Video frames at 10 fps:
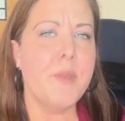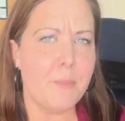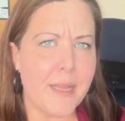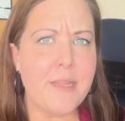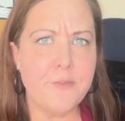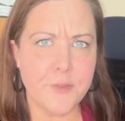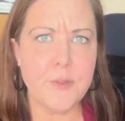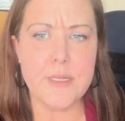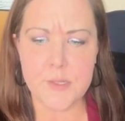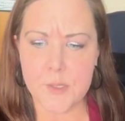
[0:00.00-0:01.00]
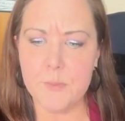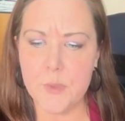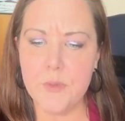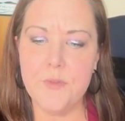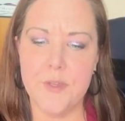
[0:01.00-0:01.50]
Many flutists
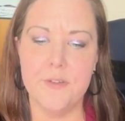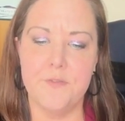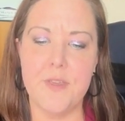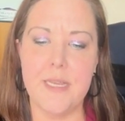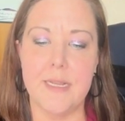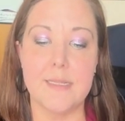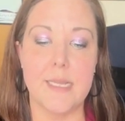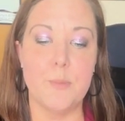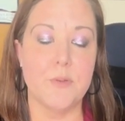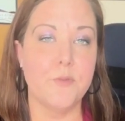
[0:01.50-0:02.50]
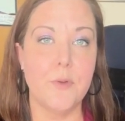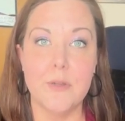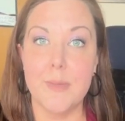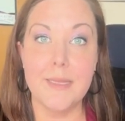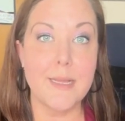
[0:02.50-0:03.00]
move their feet as they
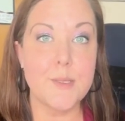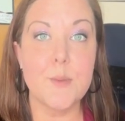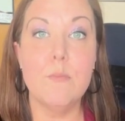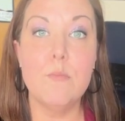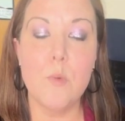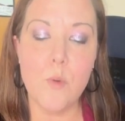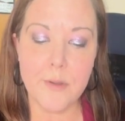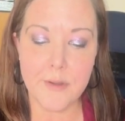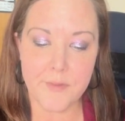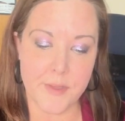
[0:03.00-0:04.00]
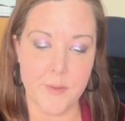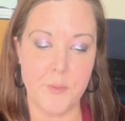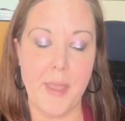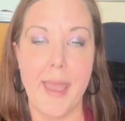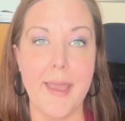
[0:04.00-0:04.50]
perform, and that's more than
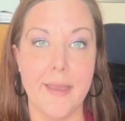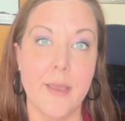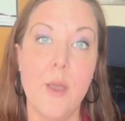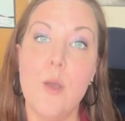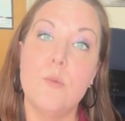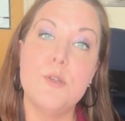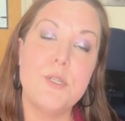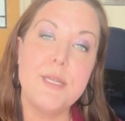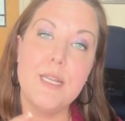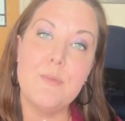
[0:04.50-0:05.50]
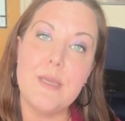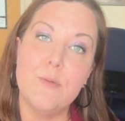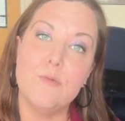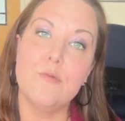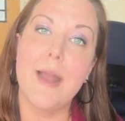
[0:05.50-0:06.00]
okay. We're just going to be
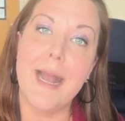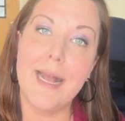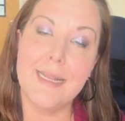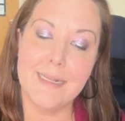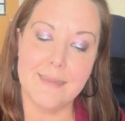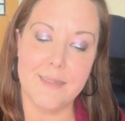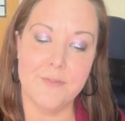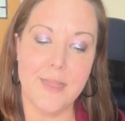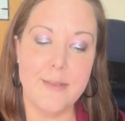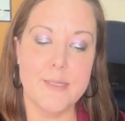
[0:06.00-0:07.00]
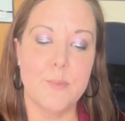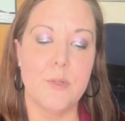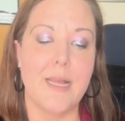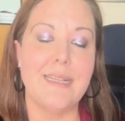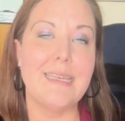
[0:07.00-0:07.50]
radically
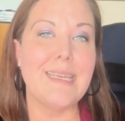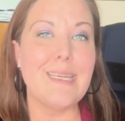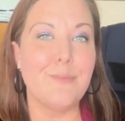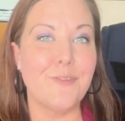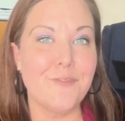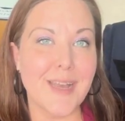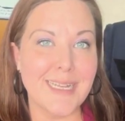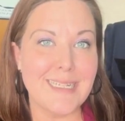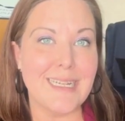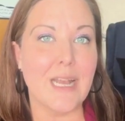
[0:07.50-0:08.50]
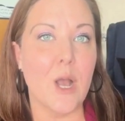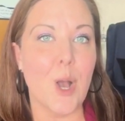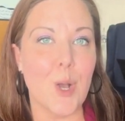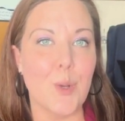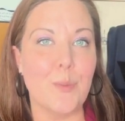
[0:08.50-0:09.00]
flexible and keep finding a
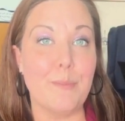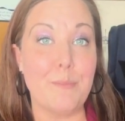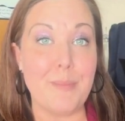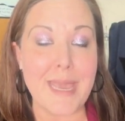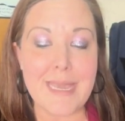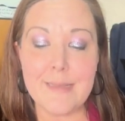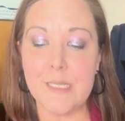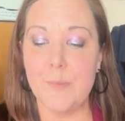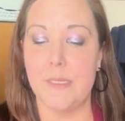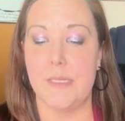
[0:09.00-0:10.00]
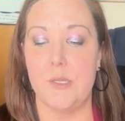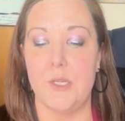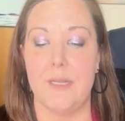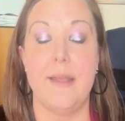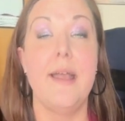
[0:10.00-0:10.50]
home base
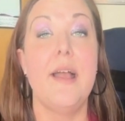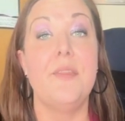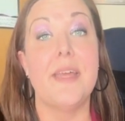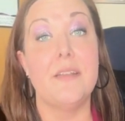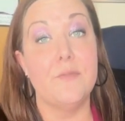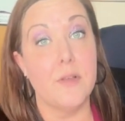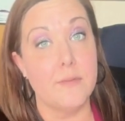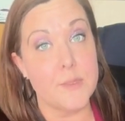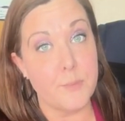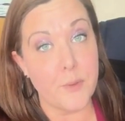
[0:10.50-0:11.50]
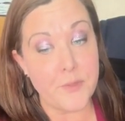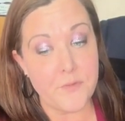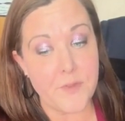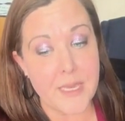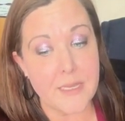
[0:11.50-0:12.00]
position that involves both
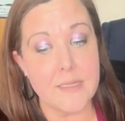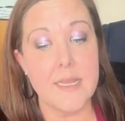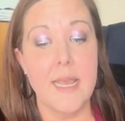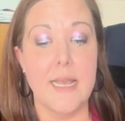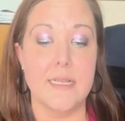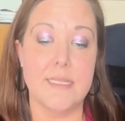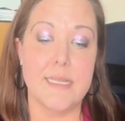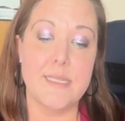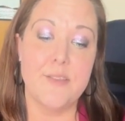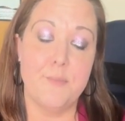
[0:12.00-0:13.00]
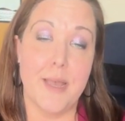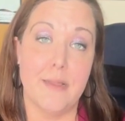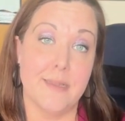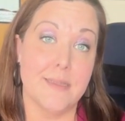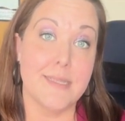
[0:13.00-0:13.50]
feet, a sense of
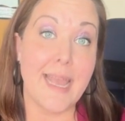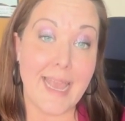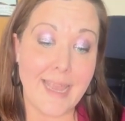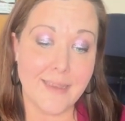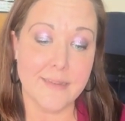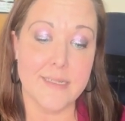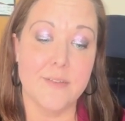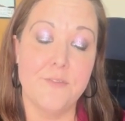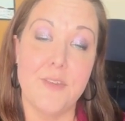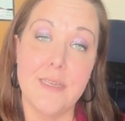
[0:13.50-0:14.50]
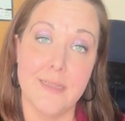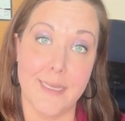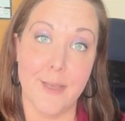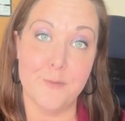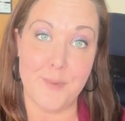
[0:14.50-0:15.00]
balance, and a
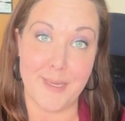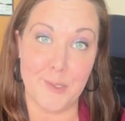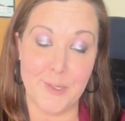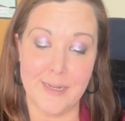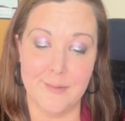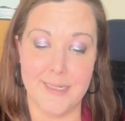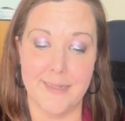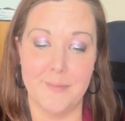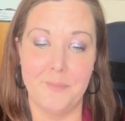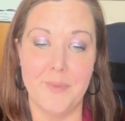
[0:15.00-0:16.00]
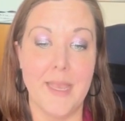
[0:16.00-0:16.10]
feeling of being grounded.